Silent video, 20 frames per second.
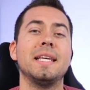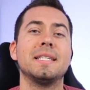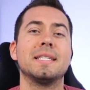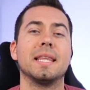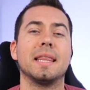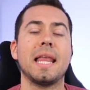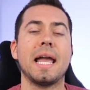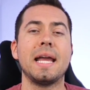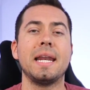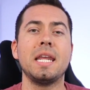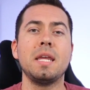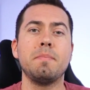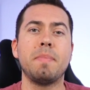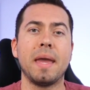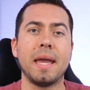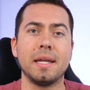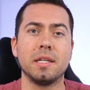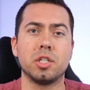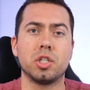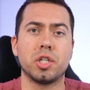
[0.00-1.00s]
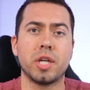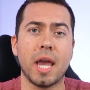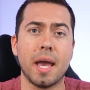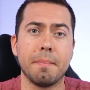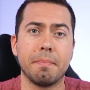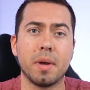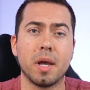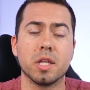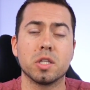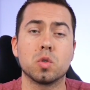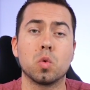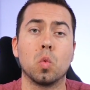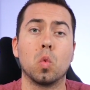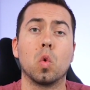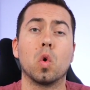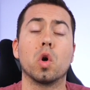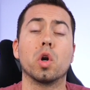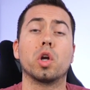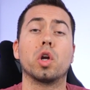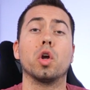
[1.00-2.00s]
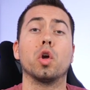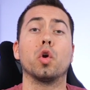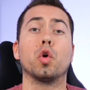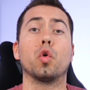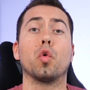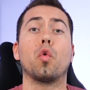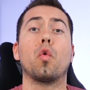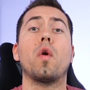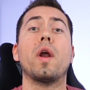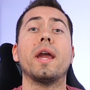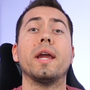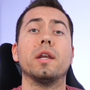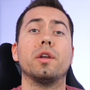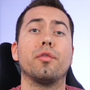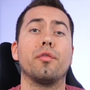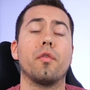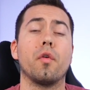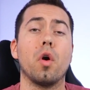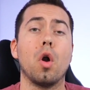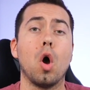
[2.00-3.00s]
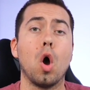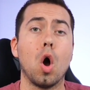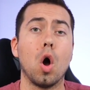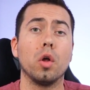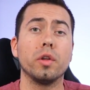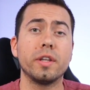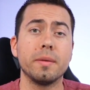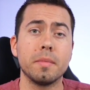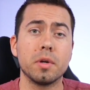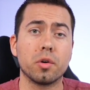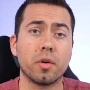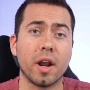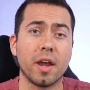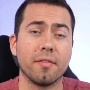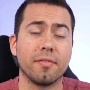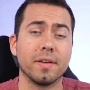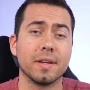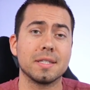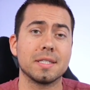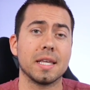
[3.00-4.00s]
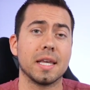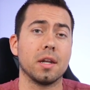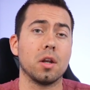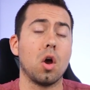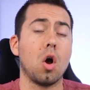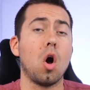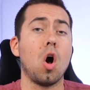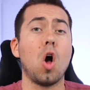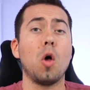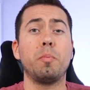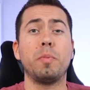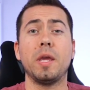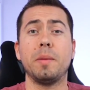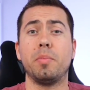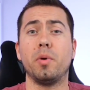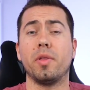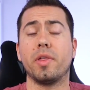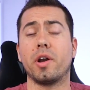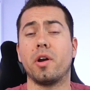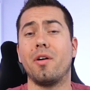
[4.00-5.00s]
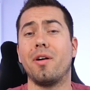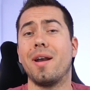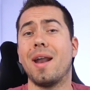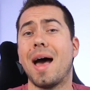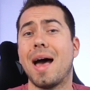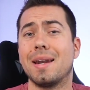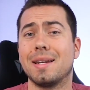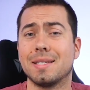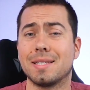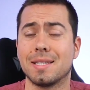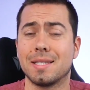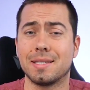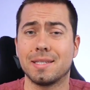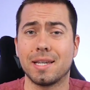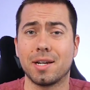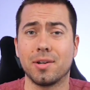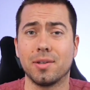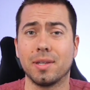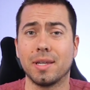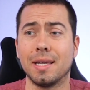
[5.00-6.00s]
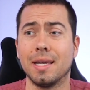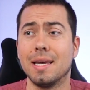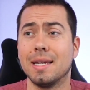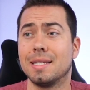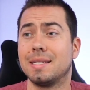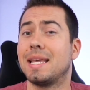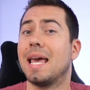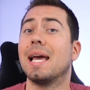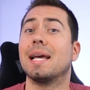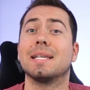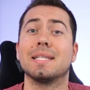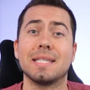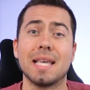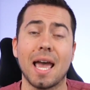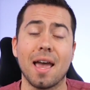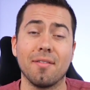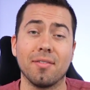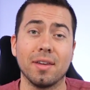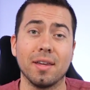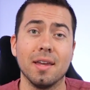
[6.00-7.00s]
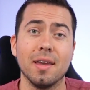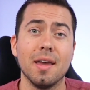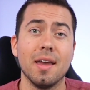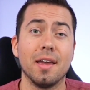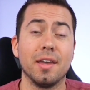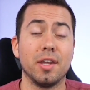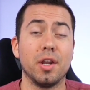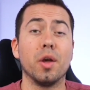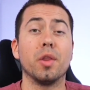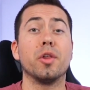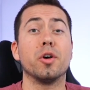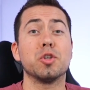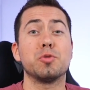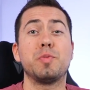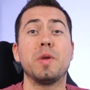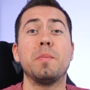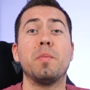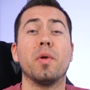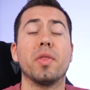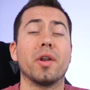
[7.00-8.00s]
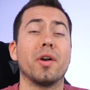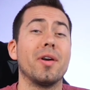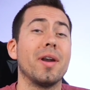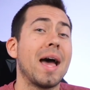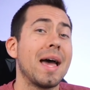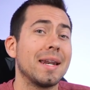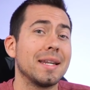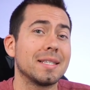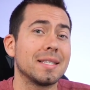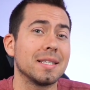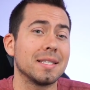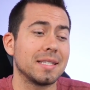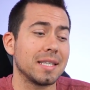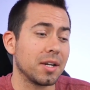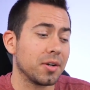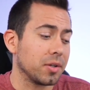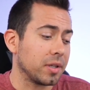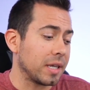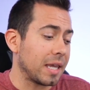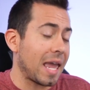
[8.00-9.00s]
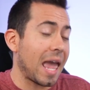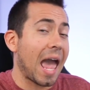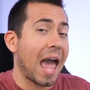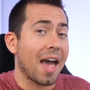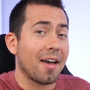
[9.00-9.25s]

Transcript: these landing page chatbots work great for all demographics and all people that are not necessarily tech savvy. You know, those people that are not necessarily